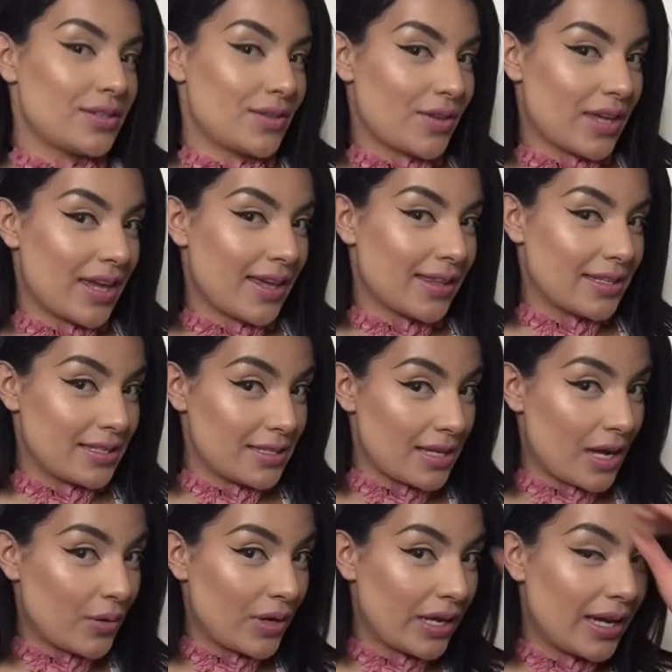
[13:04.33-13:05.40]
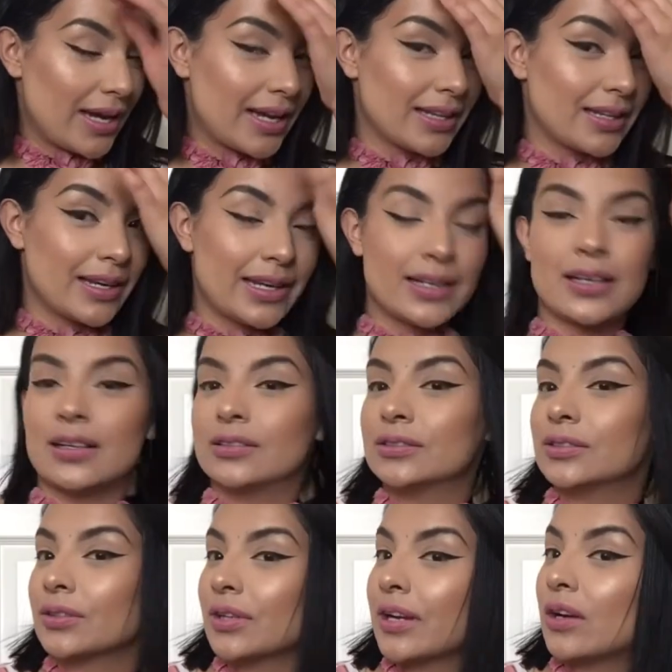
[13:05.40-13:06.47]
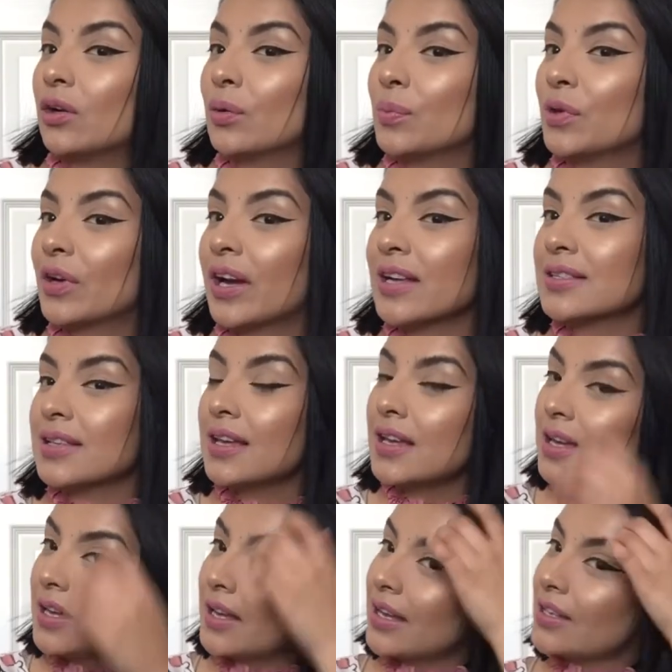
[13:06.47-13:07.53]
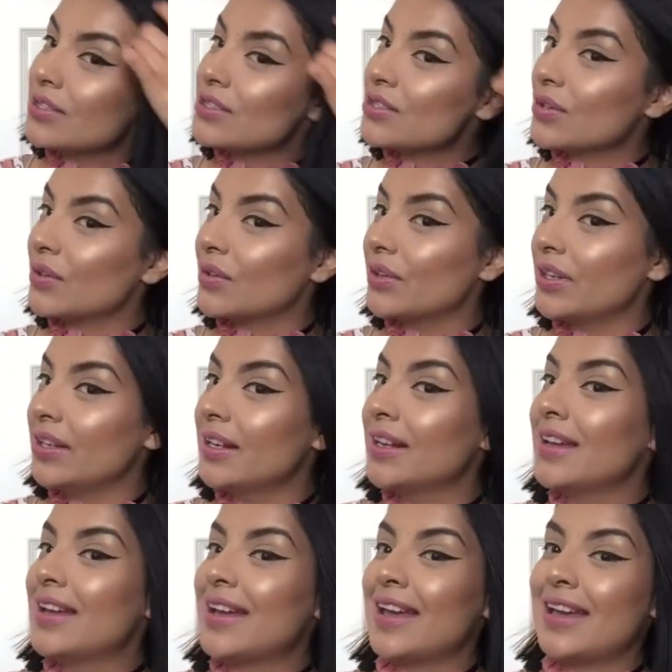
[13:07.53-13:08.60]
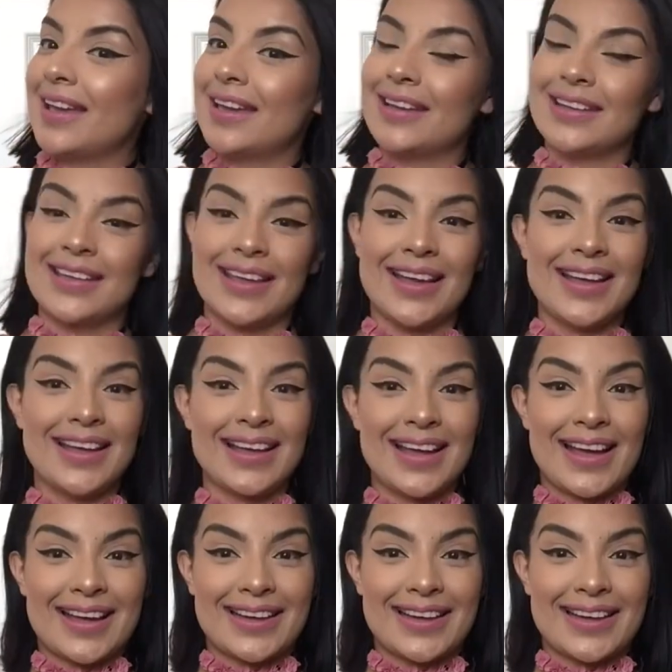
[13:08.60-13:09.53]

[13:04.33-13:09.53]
So yeah, this is how I highlight and contour. I hope you guys enjoyed, and yeah,